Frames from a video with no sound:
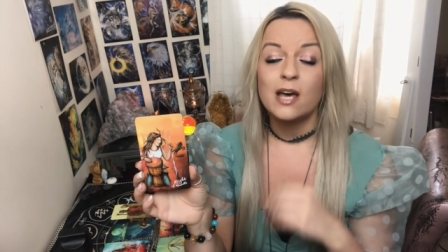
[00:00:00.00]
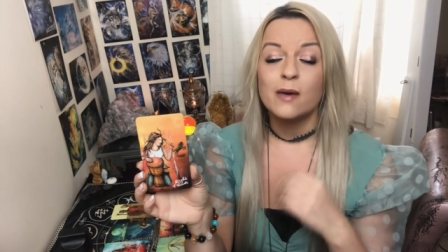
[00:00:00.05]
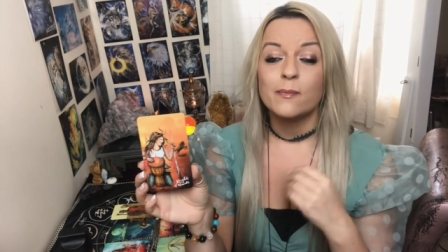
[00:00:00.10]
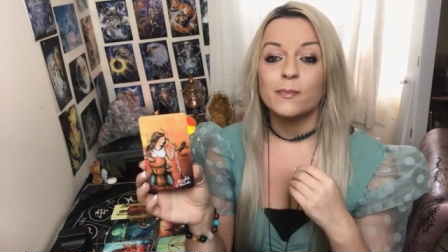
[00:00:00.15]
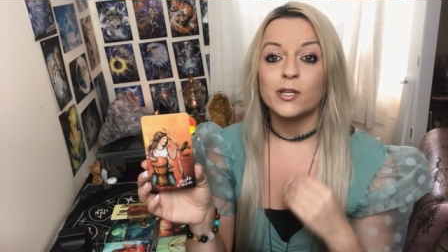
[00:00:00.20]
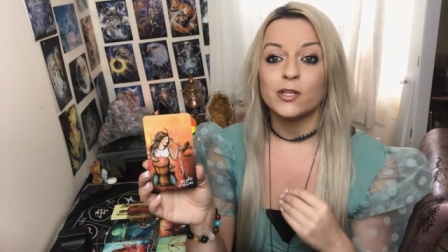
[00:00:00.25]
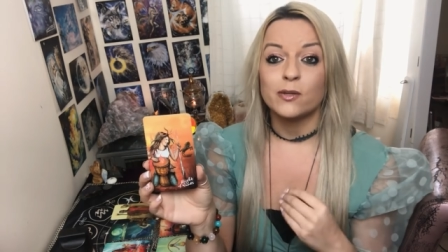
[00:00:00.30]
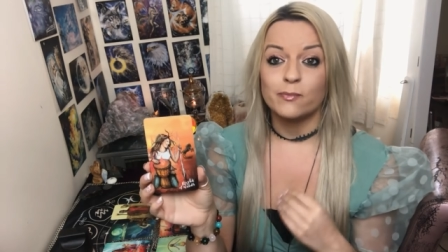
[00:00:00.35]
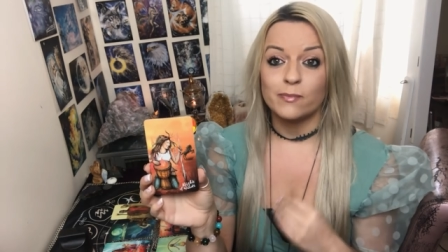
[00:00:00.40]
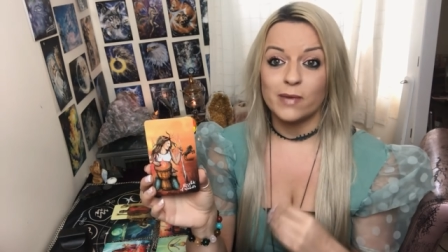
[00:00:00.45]

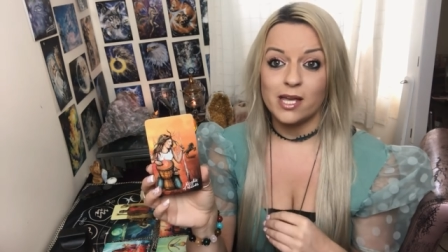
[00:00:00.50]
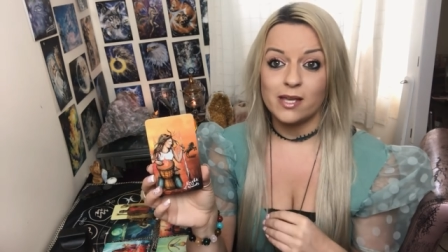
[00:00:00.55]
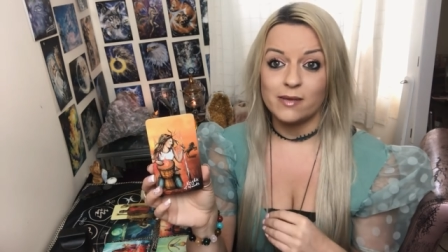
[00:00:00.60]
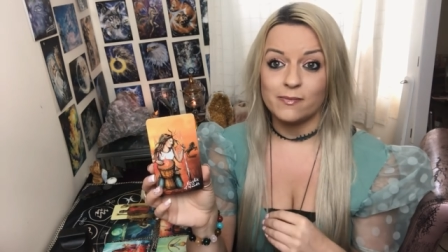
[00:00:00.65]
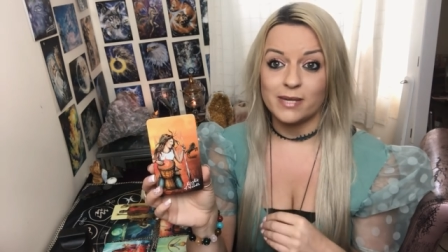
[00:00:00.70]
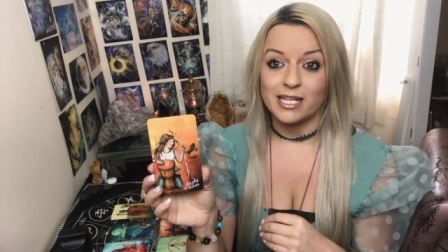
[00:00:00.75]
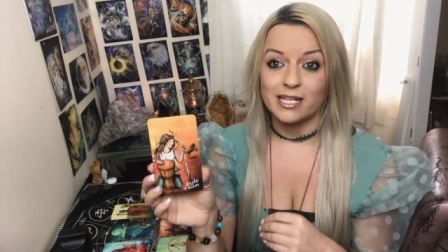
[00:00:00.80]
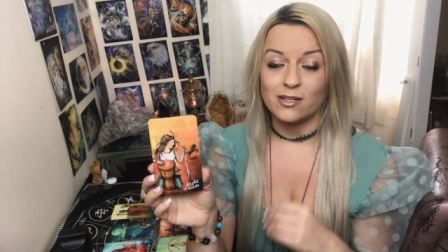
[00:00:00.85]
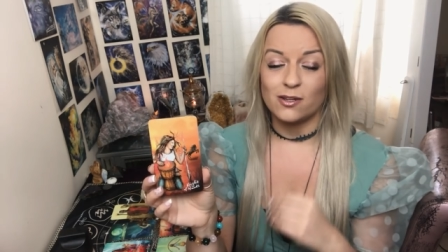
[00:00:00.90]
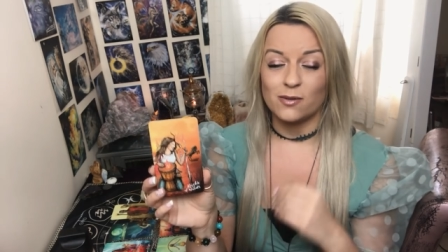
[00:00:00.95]
but at the
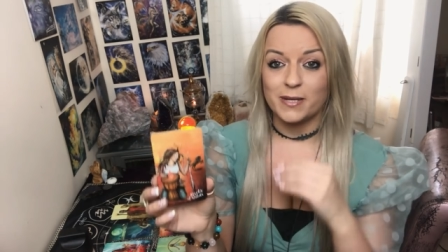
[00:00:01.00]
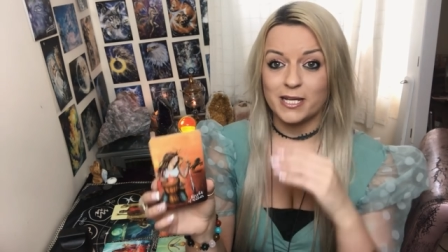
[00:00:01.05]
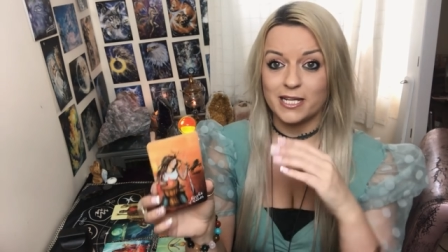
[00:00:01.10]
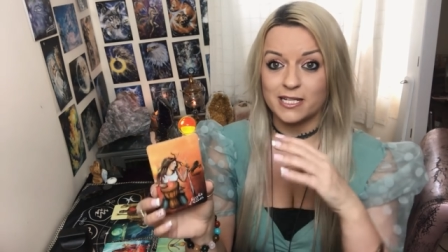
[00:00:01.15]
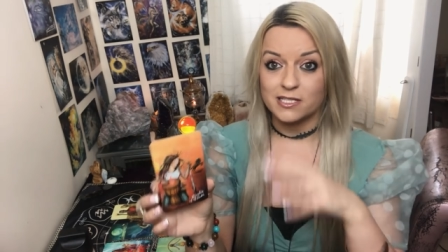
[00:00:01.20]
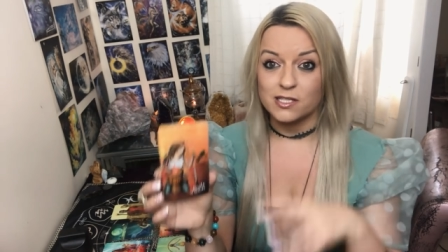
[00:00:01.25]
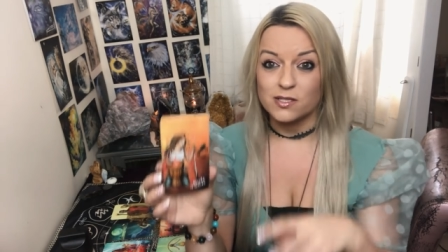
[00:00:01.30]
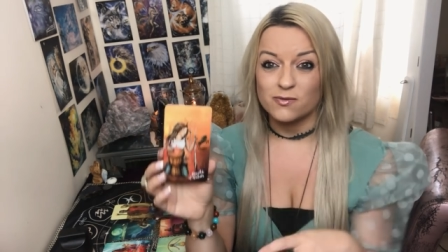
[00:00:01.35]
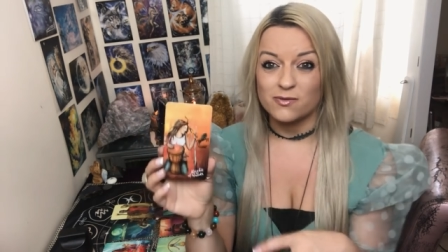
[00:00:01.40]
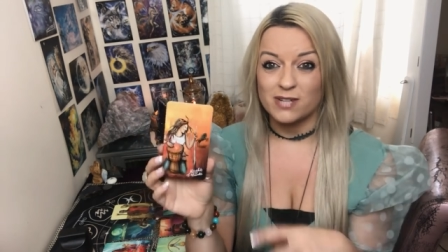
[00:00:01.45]
moment your
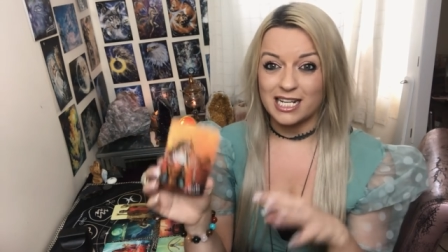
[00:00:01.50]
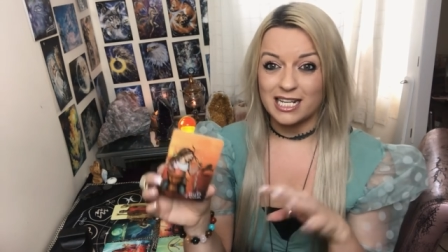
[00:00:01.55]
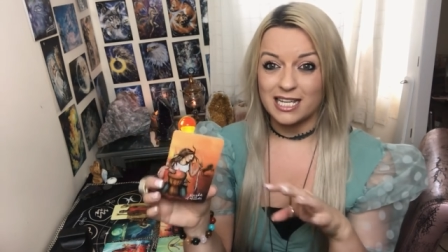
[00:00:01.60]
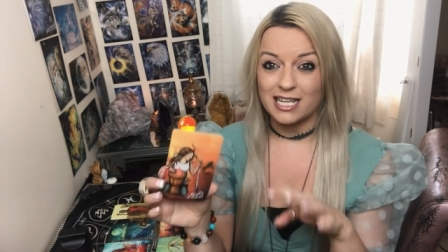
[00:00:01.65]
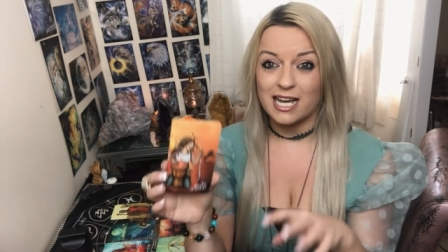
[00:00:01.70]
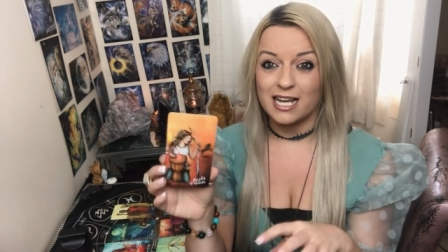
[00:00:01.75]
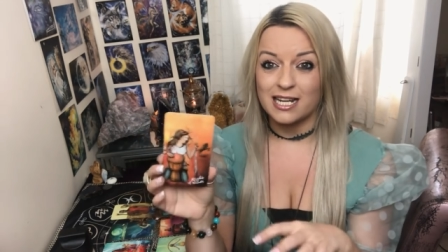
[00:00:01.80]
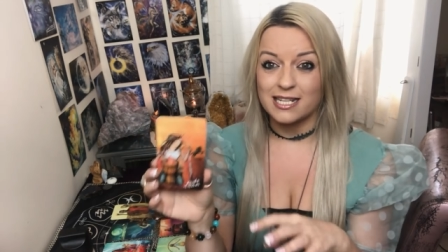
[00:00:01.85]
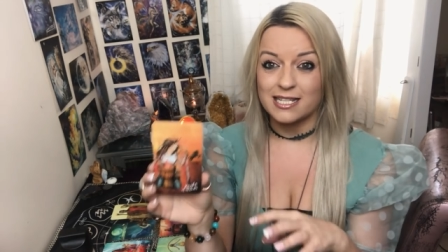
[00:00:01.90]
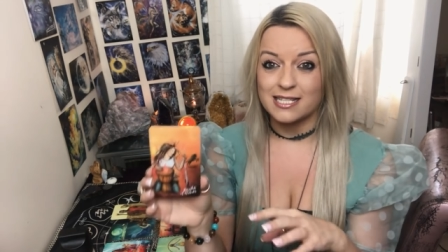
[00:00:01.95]
person's really
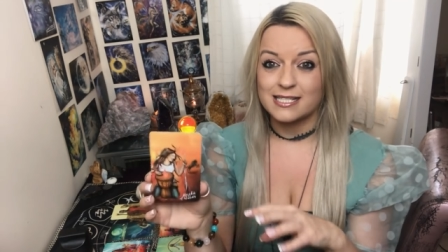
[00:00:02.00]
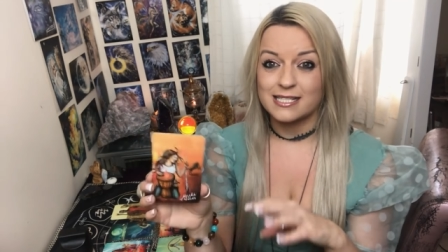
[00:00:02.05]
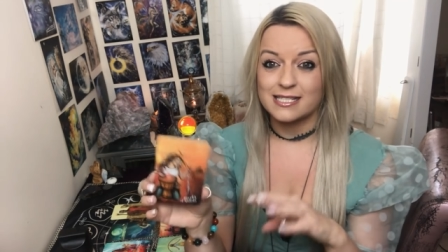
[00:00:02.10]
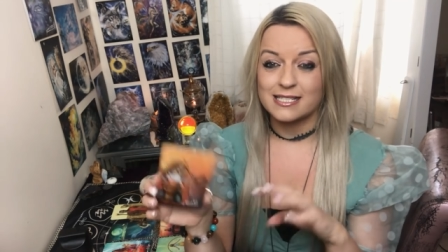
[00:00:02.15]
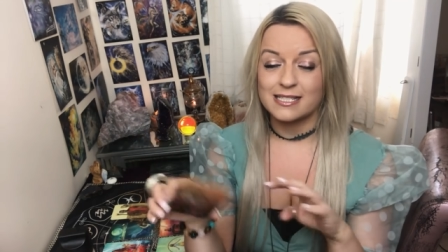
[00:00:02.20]
kind of